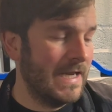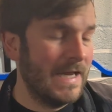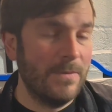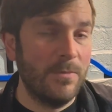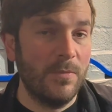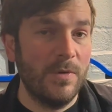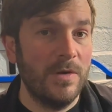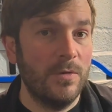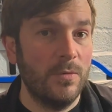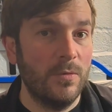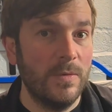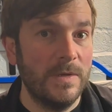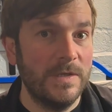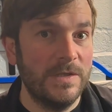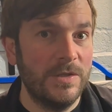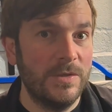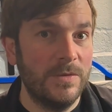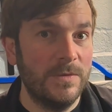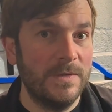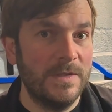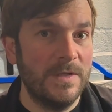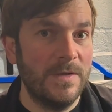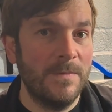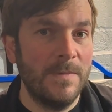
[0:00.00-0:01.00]
and we'll always
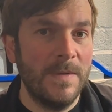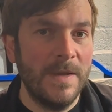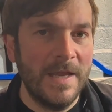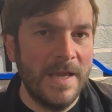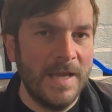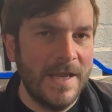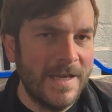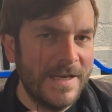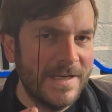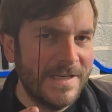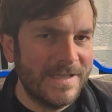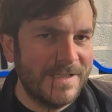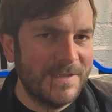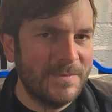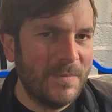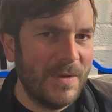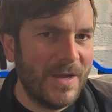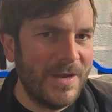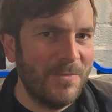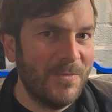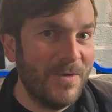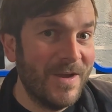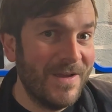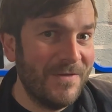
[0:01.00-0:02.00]
use them
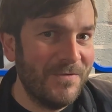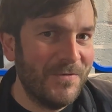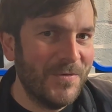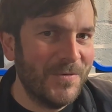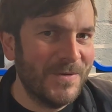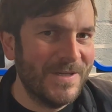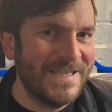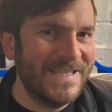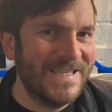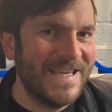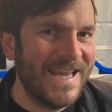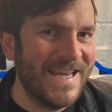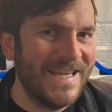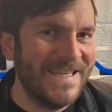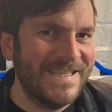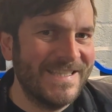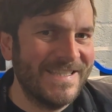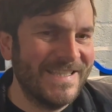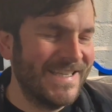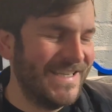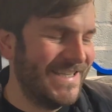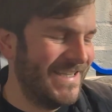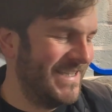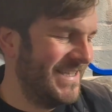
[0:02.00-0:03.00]
despite what everyone says.